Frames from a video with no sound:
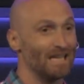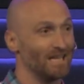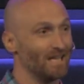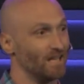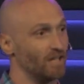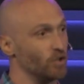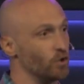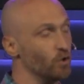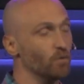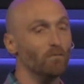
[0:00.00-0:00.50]

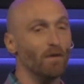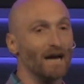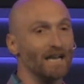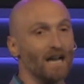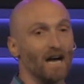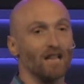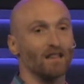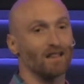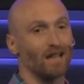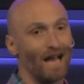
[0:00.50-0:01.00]
you might
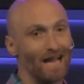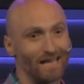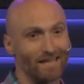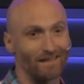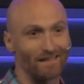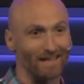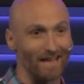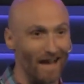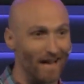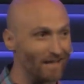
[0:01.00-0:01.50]
not
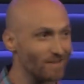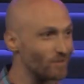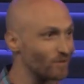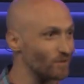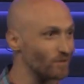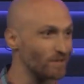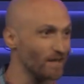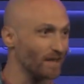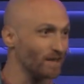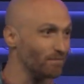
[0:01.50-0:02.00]
like the
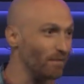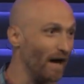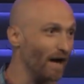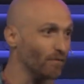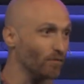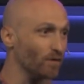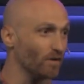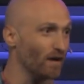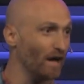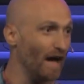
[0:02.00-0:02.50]
answers that the
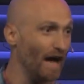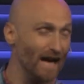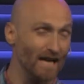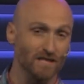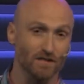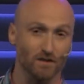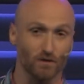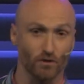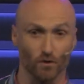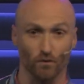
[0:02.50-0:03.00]
Bible
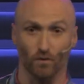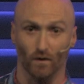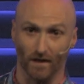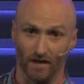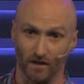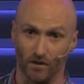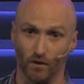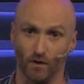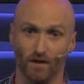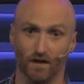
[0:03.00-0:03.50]
has to your really
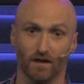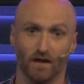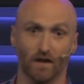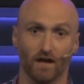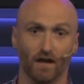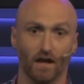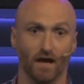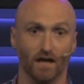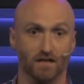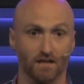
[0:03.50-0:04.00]
good
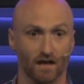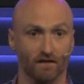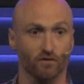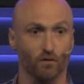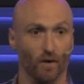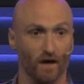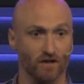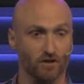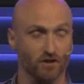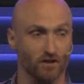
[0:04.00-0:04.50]
and tough
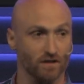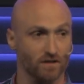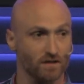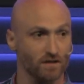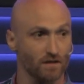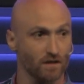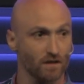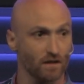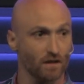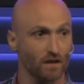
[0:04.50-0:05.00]

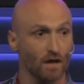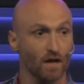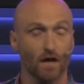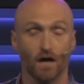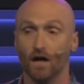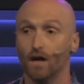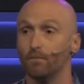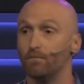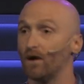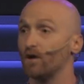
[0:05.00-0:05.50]
questions.
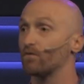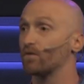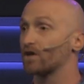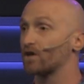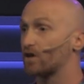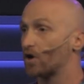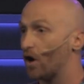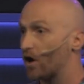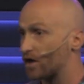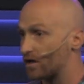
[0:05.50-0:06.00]
But
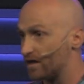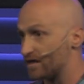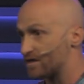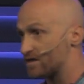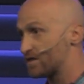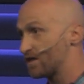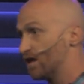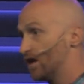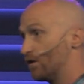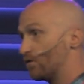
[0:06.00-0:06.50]

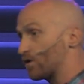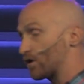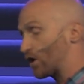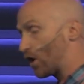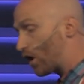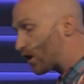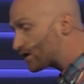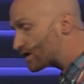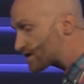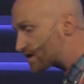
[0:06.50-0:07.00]
regardless
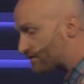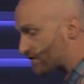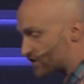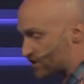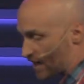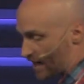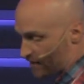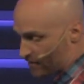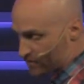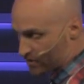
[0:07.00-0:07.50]
of the
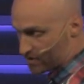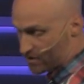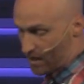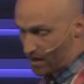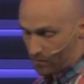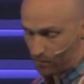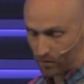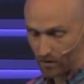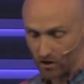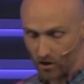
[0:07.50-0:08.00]
challenges,
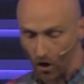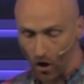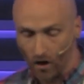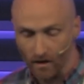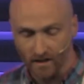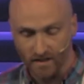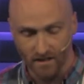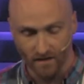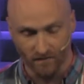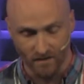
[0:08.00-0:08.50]

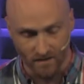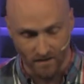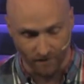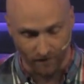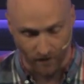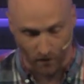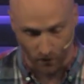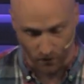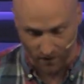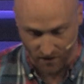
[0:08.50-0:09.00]
regardless of the
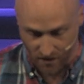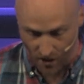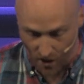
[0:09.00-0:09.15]
difficulties,